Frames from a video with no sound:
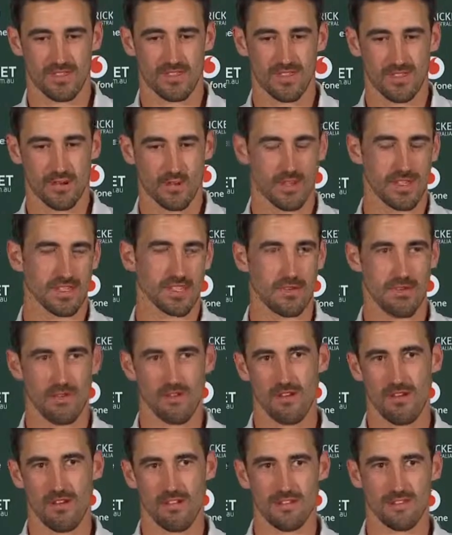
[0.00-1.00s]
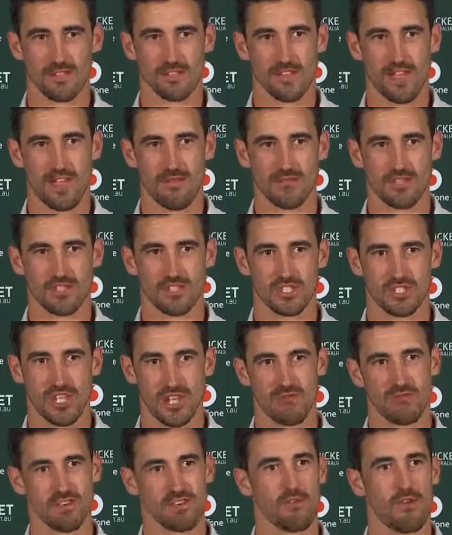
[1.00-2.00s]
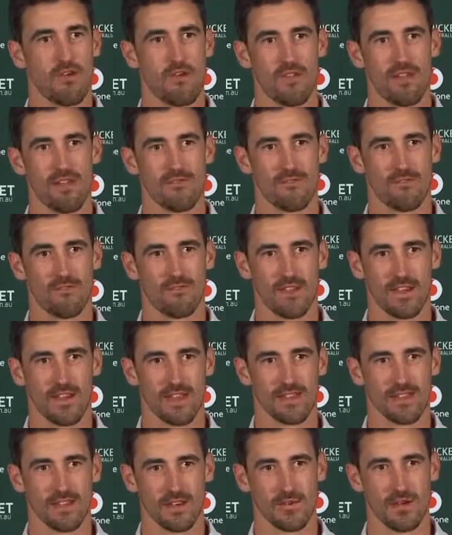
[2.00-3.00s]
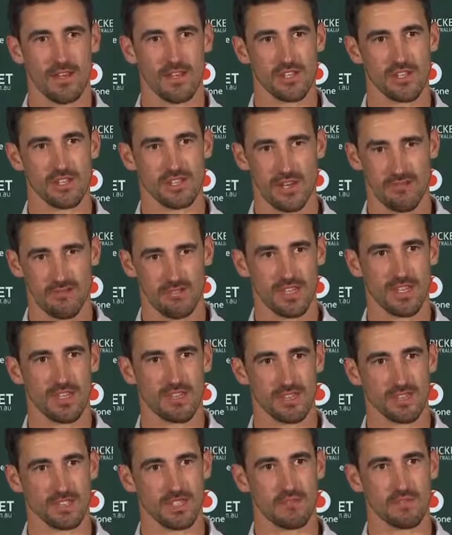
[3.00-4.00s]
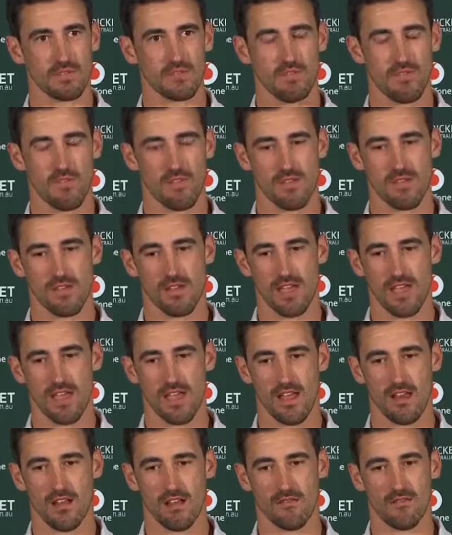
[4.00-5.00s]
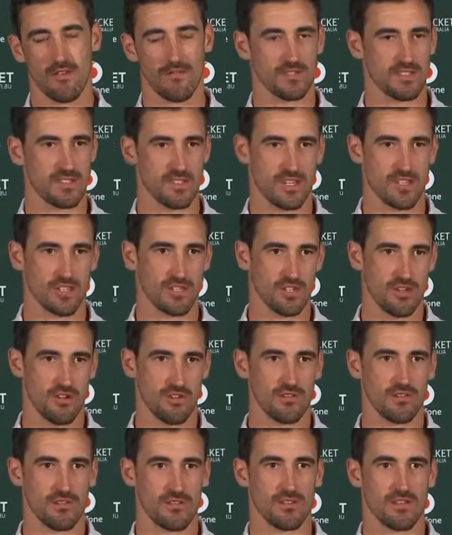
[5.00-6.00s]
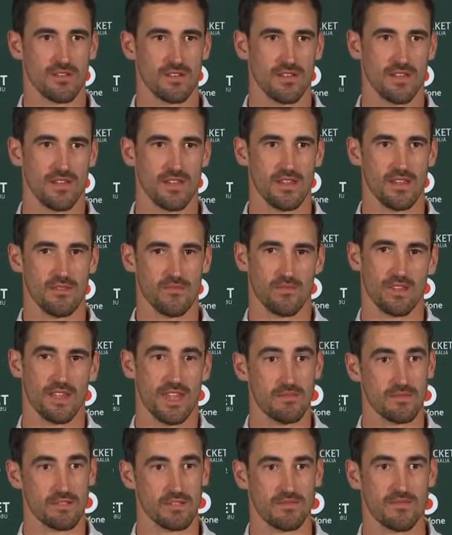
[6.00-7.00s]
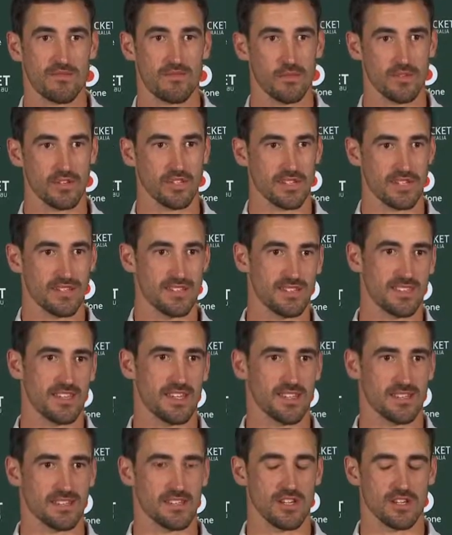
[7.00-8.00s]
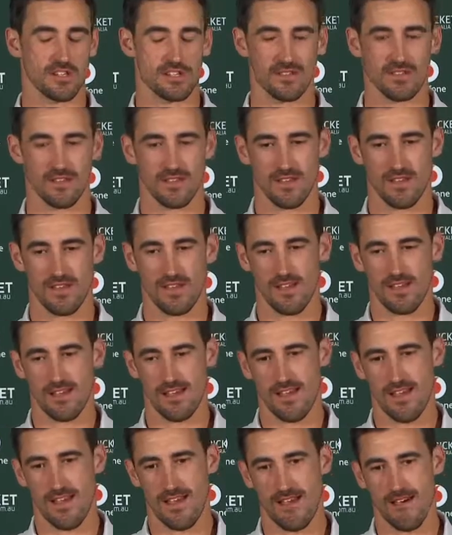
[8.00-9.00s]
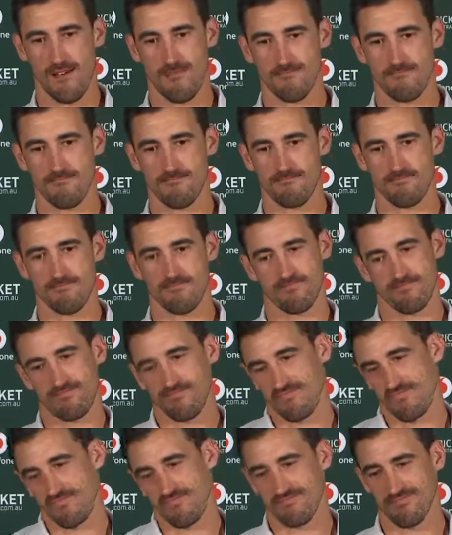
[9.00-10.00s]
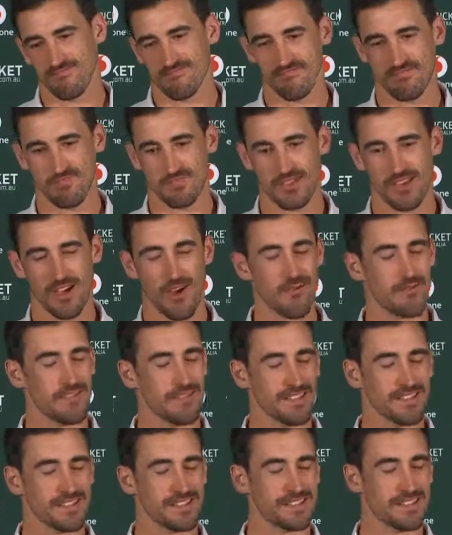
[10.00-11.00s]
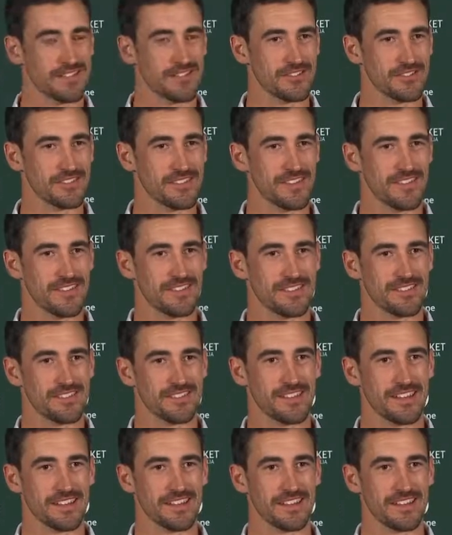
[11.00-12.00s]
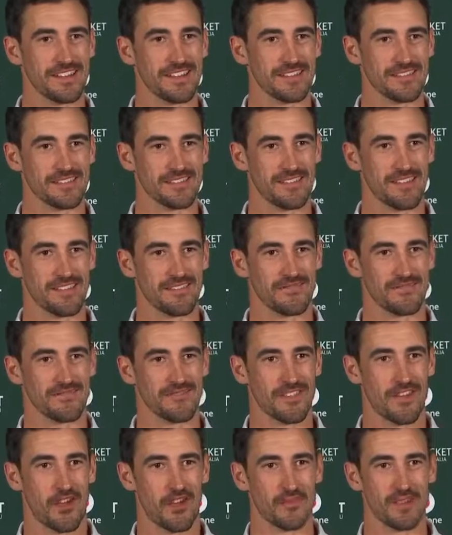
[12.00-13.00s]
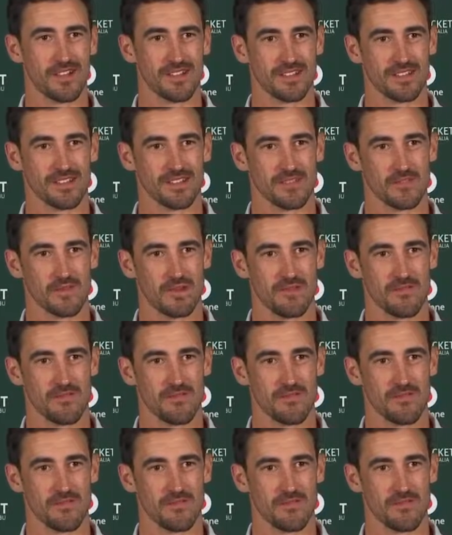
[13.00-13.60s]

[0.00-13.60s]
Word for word: the quicks that we've got in this game generally bowl that fuller length anyway and generally hit the stumps more. And obviously that showed, it came to fruition in the second session. But yeah, hopefully that continues in the second innings and then for the Hobart Test as well.